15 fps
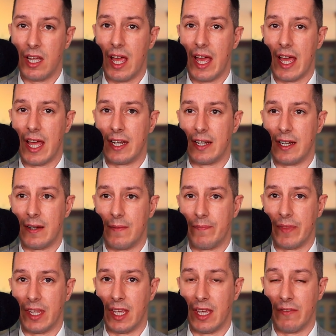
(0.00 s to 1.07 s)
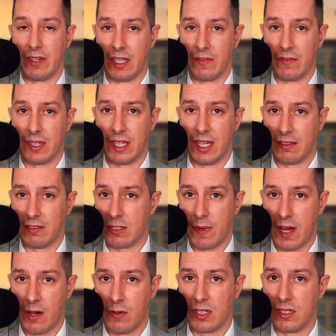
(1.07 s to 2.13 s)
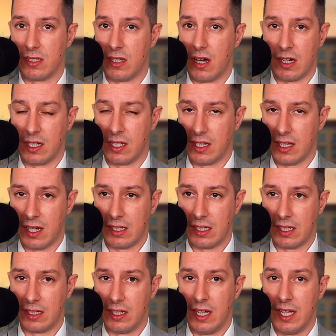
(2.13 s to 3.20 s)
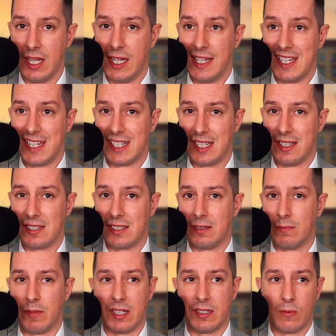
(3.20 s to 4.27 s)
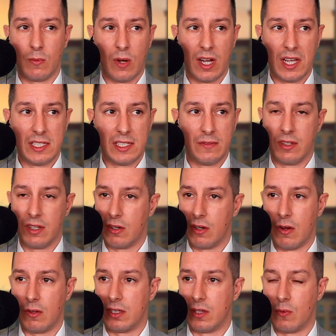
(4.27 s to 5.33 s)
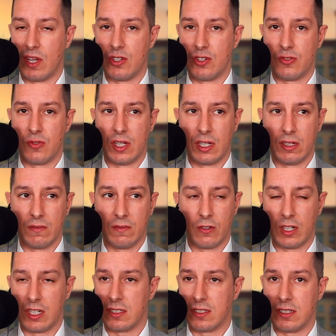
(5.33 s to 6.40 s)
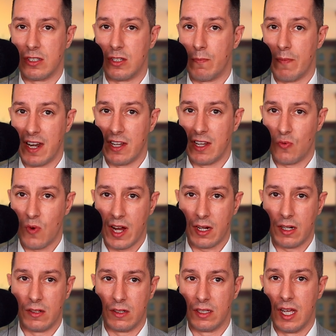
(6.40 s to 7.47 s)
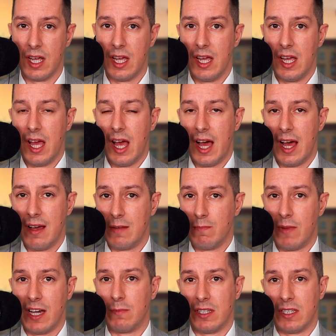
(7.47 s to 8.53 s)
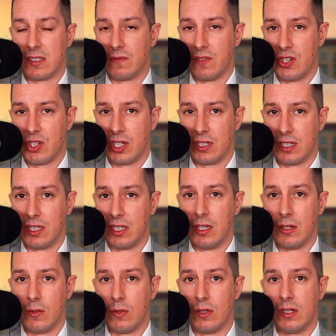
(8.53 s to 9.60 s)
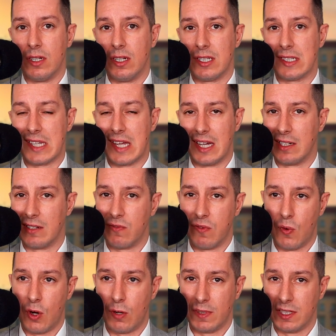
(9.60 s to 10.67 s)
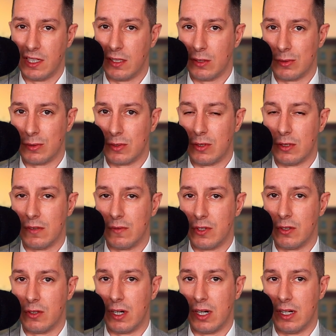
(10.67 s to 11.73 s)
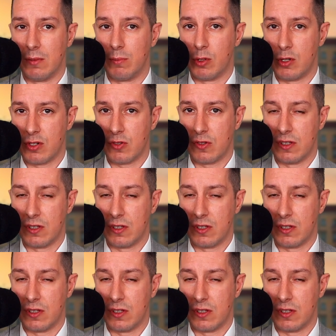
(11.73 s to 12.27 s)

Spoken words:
And even if the other spouse is not an Italian citizen, but otherwise, if you're only registering, for instance, your marriage record, it might be sufficient that you sign the form and include all of your personal